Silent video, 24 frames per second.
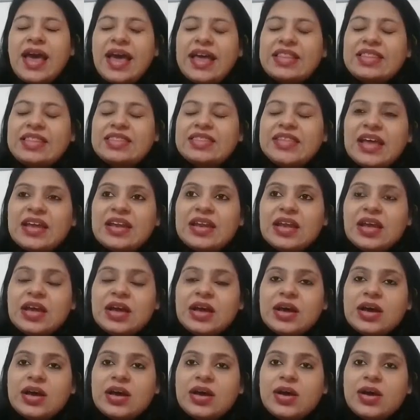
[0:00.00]
and then
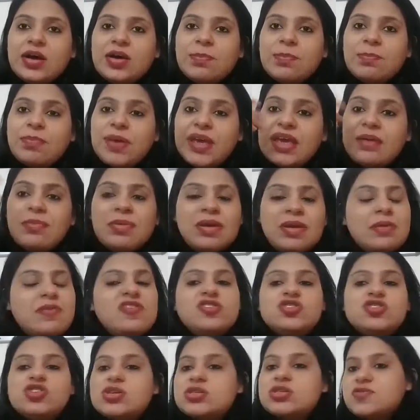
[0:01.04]
PEB
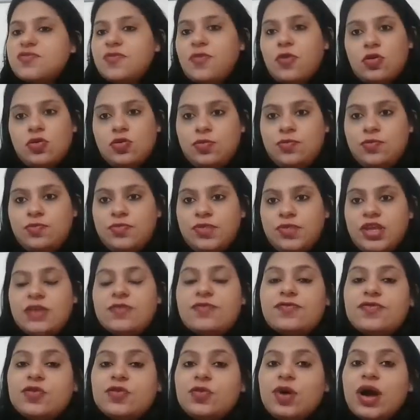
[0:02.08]
will just follow.
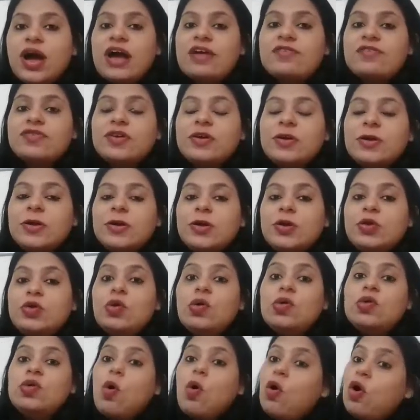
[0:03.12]
If you have
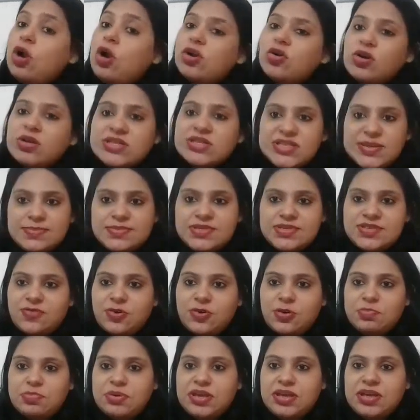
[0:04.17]
known all concepts
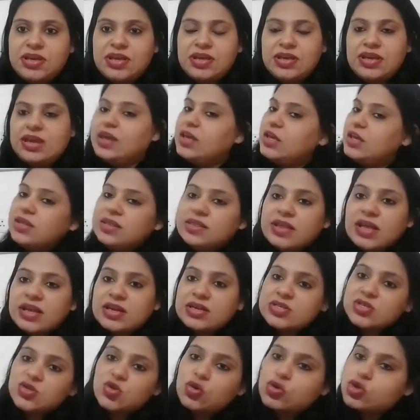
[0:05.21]
for PEA,
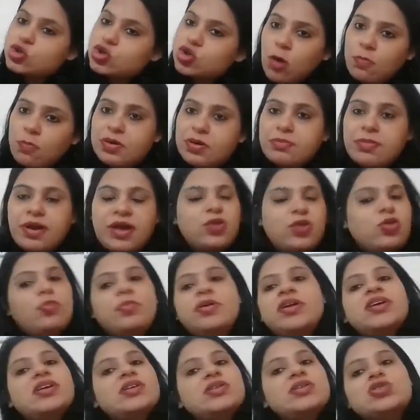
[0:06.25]
there is no stopping by.
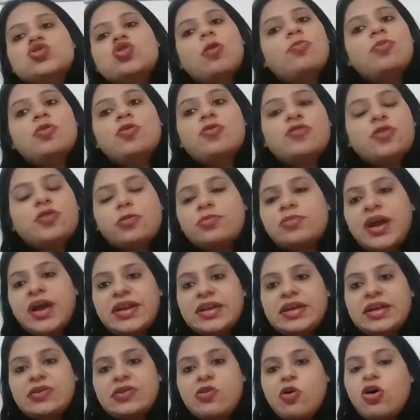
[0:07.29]
Nobody can stop you from
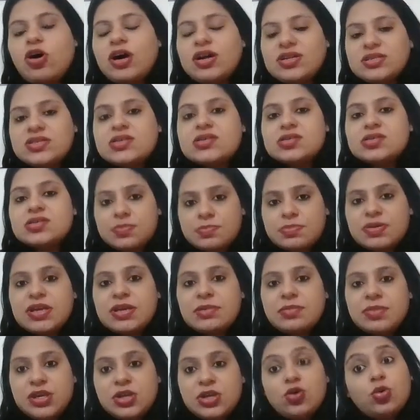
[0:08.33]
writing wrong answers in
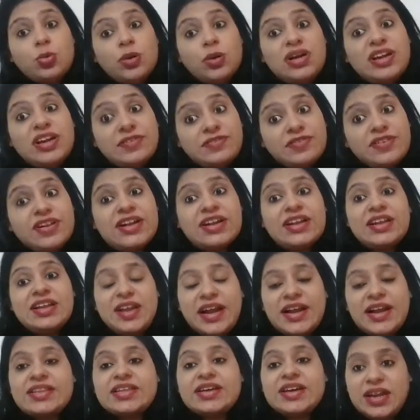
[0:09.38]
PEB. You will definitely
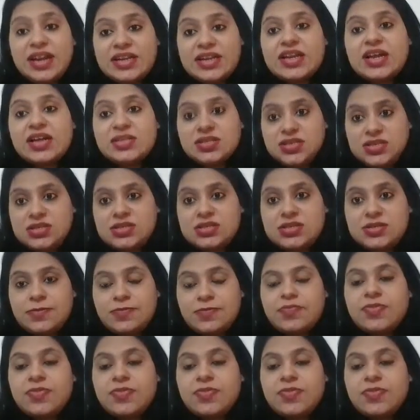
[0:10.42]
write the correct answer,